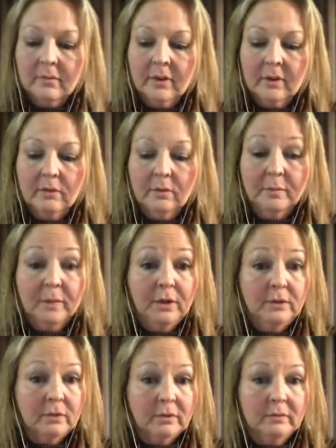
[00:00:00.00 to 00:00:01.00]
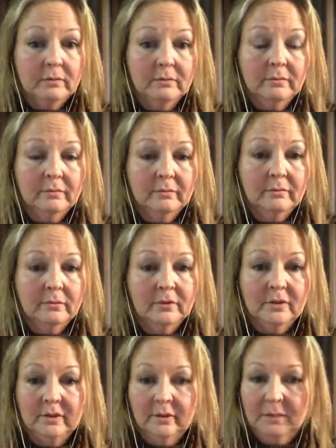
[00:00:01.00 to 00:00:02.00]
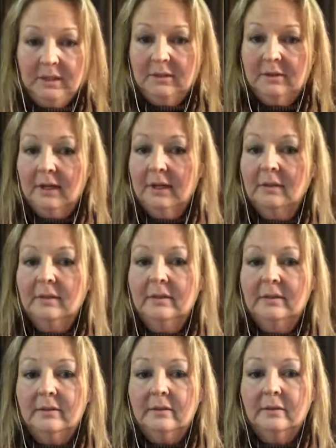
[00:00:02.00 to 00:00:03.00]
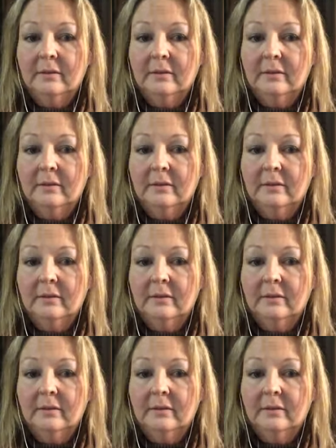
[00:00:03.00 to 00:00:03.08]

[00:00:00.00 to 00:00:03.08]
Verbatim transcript: We're both. We're the speaker and the listener.